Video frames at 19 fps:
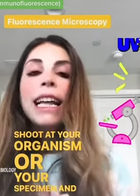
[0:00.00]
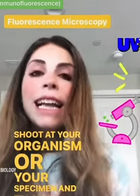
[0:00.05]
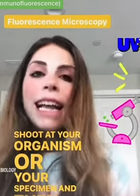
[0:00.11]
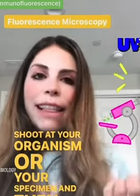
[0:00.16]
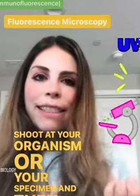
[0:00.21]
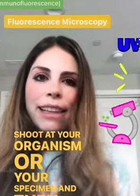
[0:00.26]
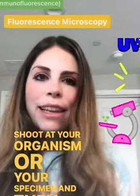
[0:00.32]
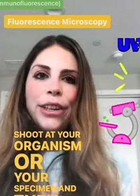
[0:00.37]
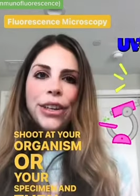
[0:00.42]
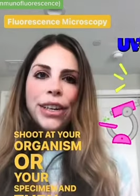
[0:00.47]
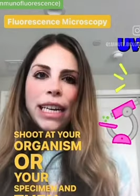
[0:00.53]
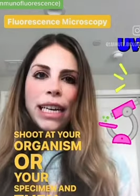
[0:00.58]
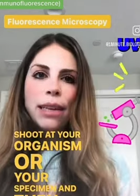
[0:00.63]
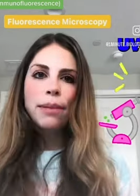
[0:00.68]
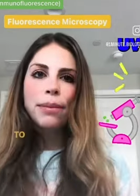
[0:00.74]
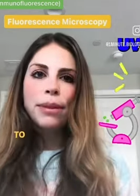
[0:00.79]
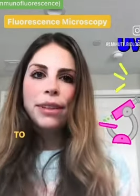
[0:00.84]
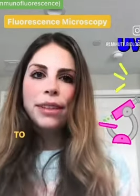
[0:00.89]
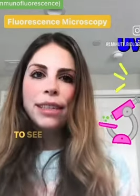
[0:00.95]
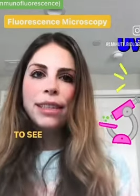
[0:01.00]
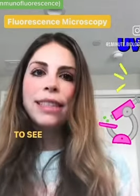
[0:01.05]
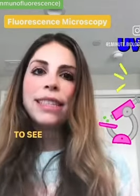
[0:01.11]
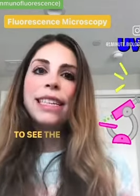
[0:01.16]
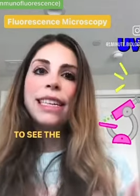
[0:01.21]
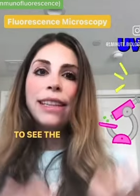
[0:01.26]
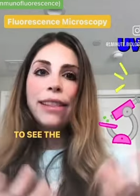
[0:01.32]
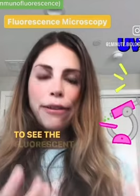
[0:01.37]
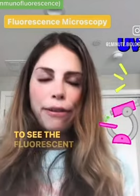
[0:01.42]
and then you're able to
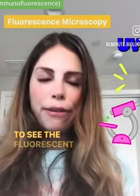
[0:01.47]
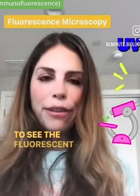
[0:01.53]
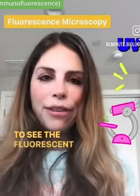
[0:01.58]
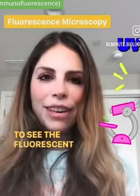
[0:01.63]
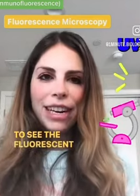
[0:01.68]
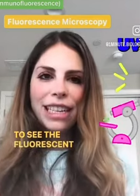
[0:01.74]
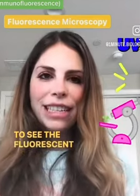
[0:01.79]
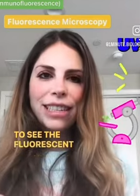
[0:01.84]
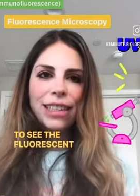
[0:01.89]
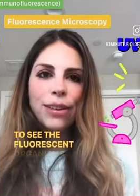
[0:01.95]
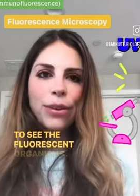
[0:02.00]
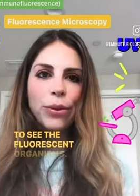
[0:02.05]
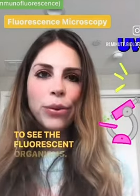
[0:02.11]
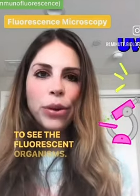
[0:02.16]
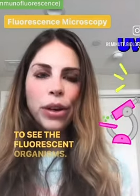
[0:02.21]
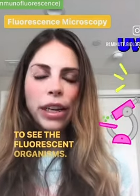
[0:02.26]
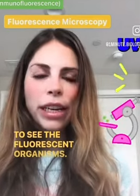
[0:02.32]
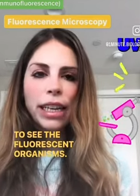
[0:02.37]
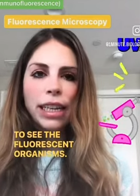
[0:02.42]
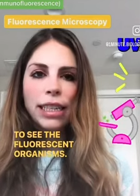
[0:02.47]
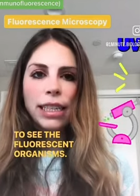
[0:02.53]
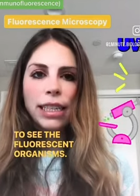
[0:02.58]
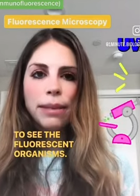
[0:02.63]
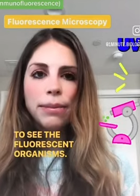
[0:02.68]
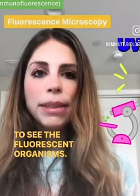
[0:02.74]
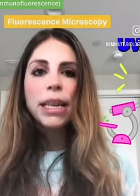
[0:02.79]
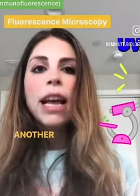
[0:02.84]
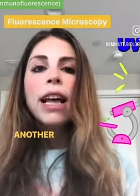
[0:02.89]
see the fluorescent
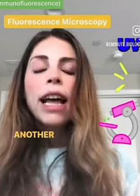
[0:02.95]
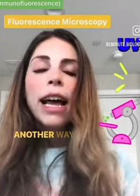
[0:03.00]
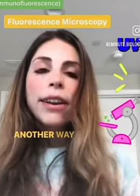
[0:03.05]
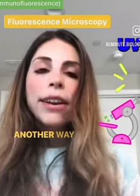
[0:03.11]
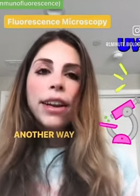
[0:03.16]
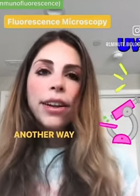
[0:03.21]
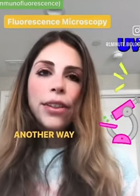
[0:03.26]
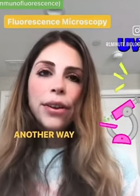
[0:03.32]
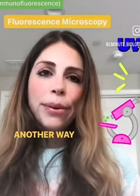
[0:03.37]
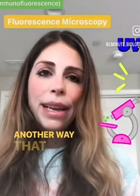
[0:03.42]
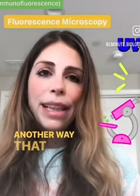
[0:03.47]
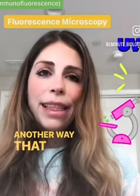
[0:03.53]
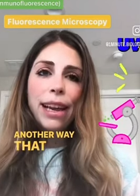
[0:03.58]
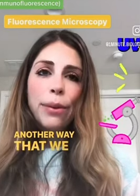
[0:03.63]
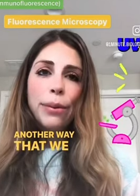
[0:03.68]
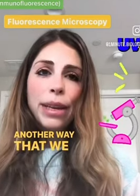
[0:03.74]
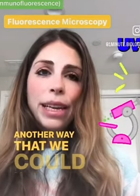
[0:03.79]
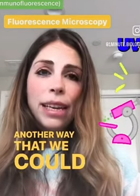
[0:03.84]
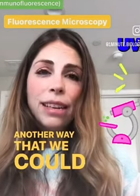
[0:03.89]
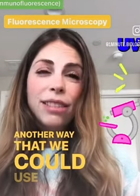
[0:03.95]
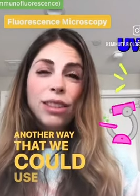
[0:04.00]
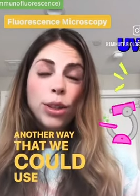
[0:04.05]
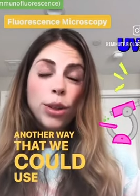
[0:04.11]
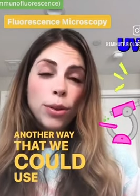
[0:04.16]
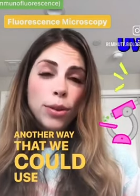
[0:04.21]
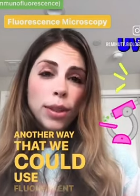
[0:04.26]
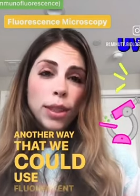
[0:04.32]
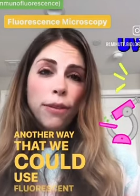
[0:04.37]
organisms. Another way that we could
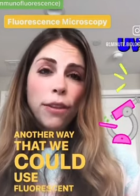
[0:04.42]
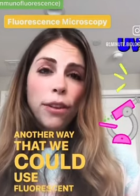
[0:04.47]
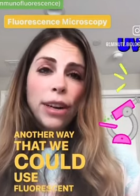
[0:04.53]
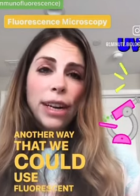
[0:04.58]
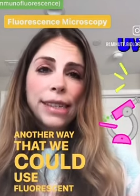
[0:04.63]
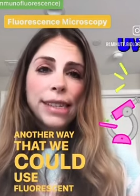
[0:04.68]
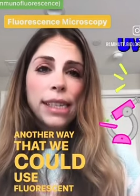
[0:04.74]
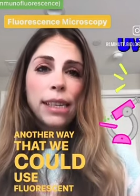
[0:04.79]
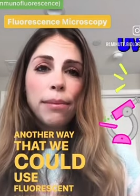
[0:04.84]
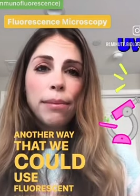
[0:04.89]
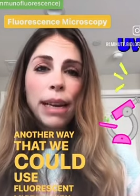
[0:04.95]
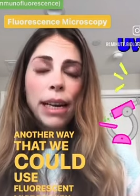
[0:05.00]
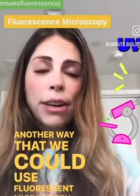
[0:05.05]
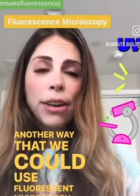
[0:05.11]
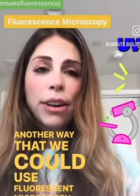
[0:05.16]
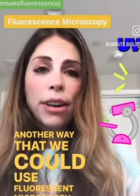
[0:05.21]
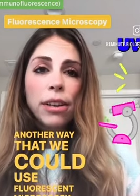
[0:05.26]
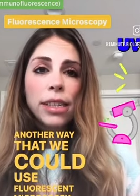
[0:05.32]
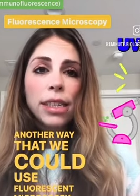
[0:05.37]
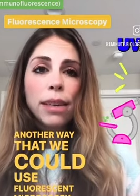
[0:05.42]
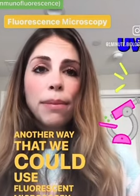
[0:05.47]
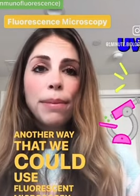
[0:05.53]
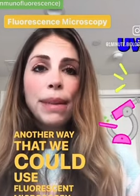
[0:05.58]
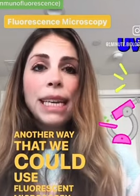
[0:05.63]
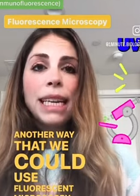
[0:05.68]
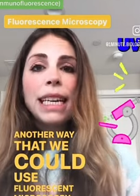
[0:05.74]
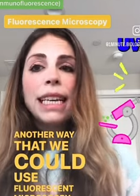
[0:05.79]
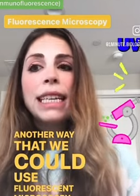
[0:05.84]
use fluorescent
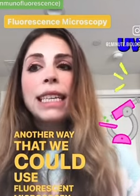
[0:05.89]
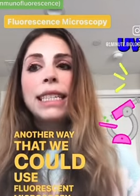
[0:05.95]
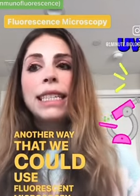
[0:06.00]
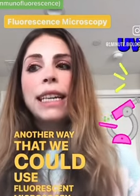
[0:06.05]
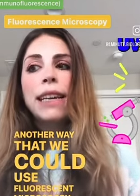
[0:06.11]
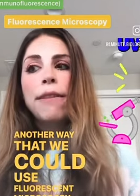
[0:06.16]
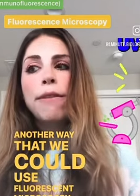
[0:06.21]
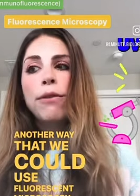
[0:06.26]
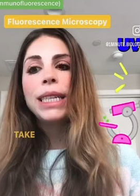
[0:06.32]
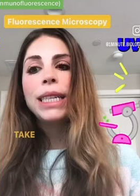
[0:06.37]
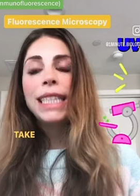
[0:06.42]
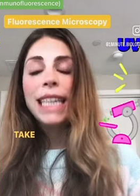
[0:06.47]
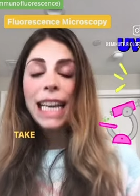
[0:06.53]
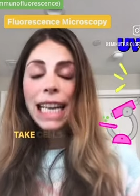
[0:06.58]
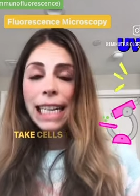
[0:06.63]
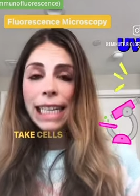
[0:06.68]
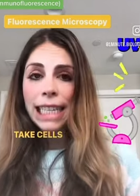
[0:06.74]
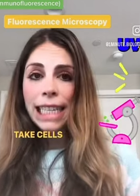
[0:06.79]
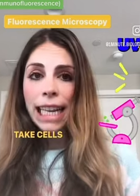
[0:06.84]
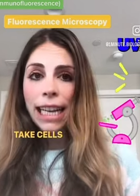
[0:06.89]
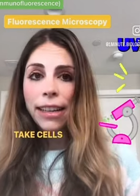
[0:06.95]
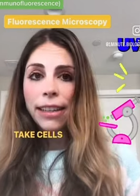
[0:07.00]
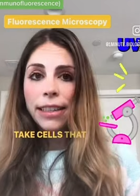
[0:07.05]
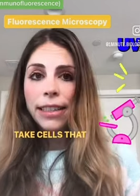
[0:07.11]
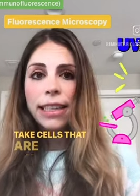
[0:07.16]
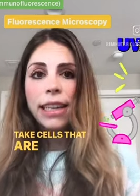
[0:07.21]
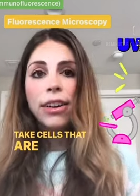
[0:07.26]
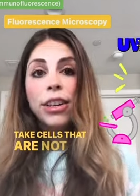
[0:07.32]
microscopy is if we take
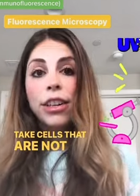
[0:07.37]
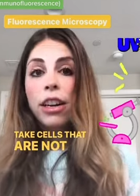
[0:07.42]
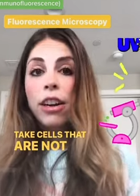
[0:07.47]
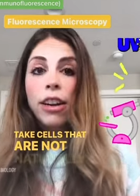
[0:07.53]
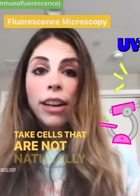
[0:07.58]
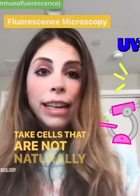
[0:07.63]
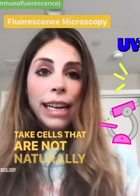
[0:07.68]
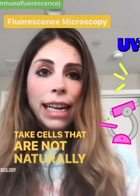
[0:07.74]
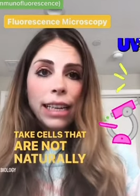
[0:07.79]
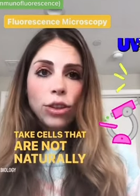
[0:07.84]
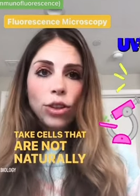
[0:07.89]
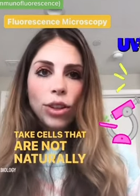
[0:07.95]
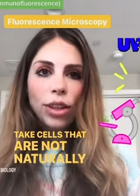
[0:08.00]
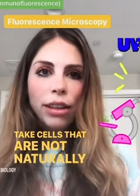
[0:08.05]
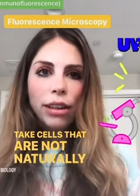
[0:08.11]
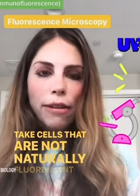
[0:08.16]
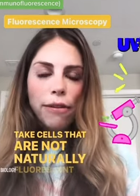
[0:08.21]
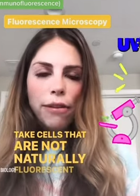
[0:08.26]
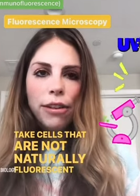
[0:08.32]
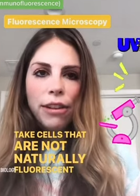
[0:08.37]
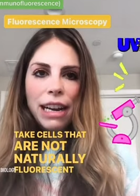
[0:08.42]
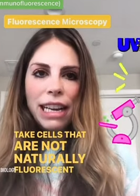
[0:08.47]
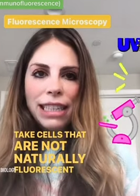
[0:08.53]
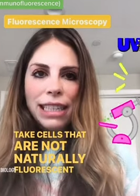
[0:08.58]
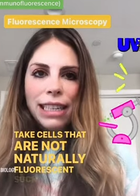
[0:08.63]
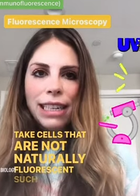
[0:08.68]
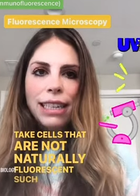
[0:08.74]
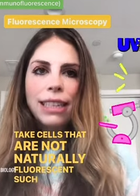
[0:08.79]
cells that are not naturally
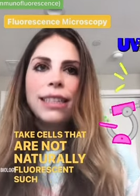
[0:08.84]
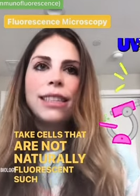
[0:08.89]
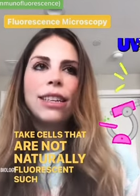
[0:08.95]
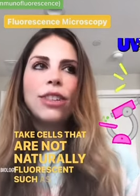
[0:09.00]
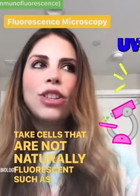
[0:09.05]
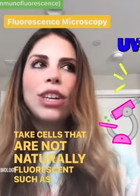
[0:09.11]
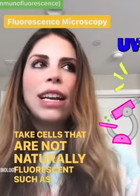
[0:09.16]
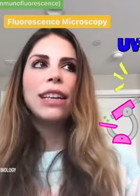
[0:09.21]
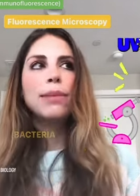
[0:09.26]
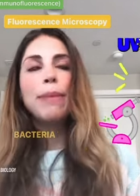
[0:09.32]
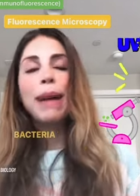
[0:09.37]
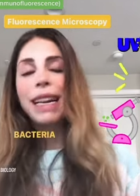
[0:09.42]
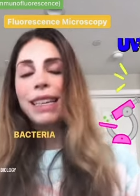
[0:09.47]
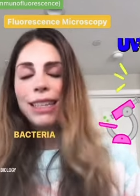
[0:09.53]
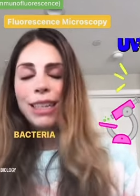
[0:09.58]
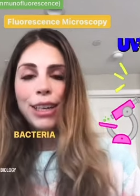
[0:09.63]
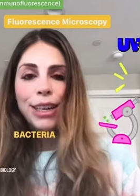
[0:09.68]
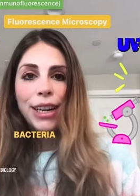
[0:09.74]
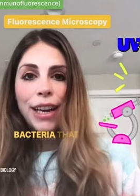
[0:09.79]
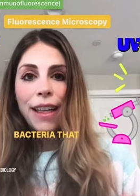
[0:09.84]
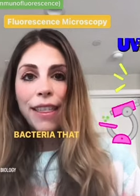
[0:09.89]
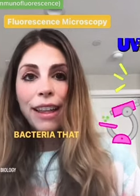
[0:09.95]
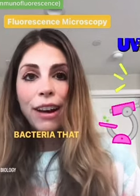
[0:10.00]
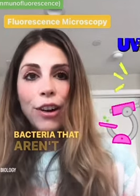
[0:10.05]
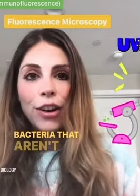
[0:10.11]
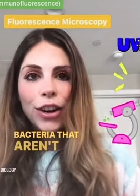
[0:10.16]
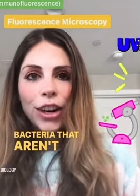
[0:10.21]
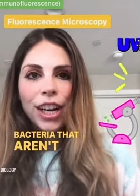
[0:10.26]
fluorescent, such as bacteria
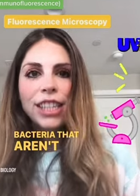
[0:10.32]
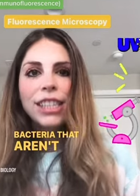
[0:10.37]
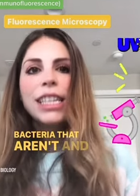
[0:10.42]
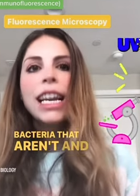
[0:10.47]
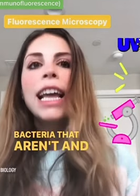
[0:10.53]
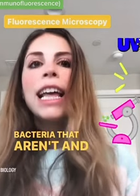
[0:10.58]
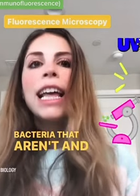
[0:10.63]
that aren't,